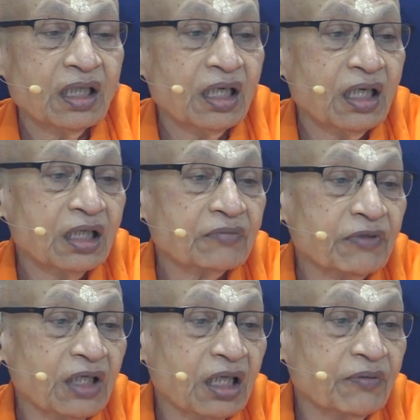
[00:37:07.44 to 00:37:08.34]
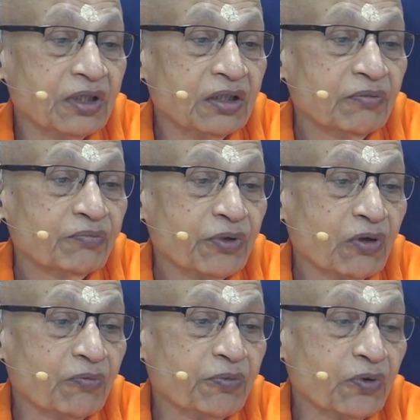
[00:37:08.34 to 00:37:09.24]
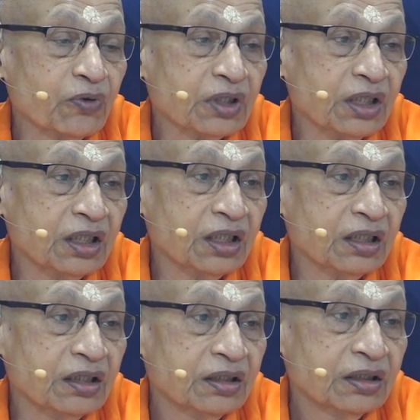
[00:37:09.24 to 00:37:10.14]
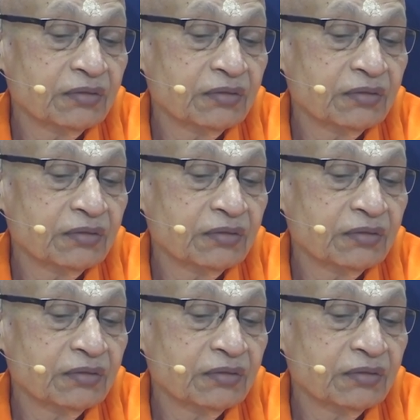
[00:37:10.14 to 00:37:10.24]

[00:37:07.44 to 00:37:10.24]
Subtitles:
Atmalabha parahprokta